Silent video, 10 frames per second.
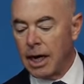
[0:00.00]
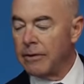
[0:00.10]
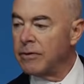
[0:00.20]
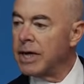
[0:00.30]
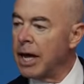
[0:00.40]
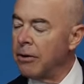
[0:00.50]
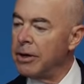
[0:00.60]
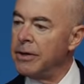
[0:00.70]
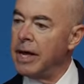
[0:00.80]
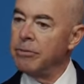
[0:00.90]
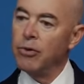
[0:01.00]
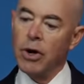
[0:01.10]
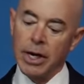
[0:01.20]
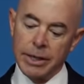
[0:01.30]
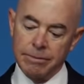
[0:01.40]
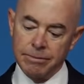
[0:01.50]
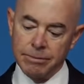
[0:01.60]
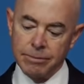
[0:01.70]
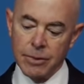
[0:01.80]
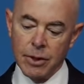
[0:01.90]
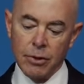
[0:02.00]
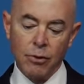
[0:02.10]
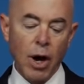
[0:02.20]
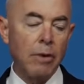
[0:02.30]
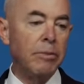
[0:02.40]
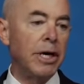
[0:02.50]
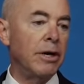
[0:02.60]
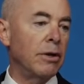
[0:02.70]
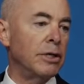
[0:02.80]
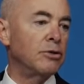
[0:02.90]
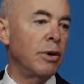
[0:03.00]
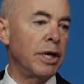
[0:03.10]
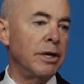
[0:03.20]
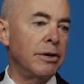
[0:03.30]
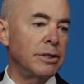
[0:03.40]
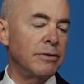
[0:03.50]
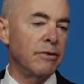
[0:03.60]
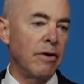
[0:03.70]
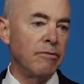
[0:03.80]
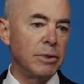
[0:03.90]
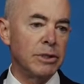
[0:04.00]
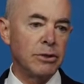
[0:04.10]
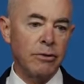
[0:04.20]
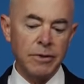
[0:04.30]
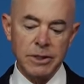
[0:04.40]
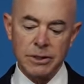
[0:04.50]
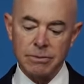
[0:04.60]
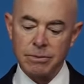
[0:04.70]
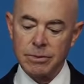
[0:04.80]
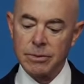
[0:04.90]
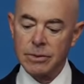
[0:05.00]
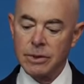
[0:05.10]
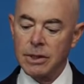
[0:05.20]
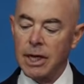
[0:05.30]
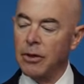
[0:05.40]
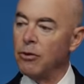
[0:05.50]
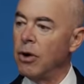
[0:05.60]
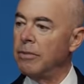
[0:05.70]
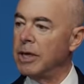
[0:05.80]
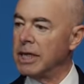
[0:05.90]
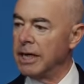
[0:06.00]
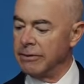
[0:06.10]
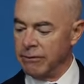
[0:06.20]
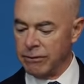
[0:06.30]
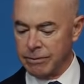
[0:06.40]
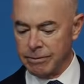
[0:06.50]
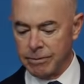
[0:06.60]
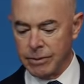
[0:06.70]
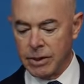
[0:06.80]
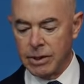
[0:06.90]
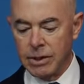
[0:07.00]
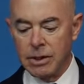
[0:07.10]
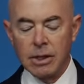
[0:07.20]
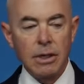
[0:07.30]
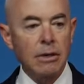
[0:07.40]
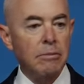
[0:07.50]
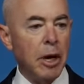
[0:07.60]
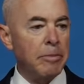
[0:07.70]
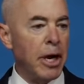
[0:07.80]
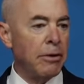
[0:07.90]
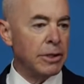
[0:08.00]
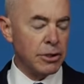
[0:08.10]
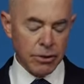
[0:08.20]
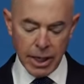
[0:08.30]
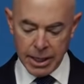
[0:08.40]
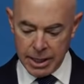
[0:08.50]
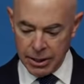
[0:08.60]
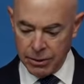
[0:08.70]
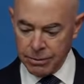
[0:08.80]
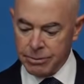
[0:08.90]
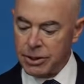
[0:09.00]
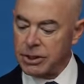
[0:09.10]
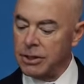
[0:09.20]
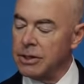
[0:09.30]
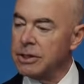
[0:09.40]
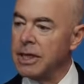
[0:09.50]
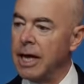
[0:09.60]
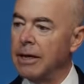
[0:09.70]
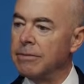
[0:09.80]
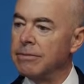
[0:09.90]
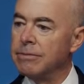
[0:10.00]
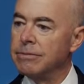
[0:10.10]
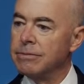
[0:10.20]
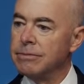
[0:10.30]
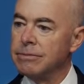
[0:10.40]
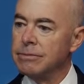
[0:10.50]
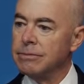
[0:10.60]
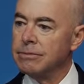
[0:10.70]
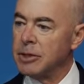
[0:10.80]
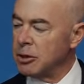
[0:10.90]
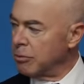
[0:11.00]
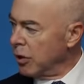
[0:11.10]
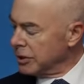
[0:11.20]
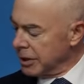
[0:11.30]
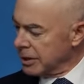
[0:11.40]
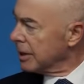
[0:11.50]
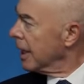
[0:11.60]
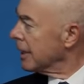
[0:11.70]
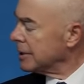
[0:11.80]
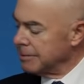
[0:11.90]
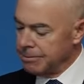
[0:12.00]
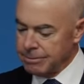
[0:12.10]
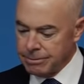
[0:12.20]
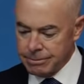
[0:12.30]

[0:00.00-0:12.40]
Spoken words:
I have carried that pride throughout my nearly 20 years of government service and throughout my life. My parents are not here to see this day. Mr. President-elect,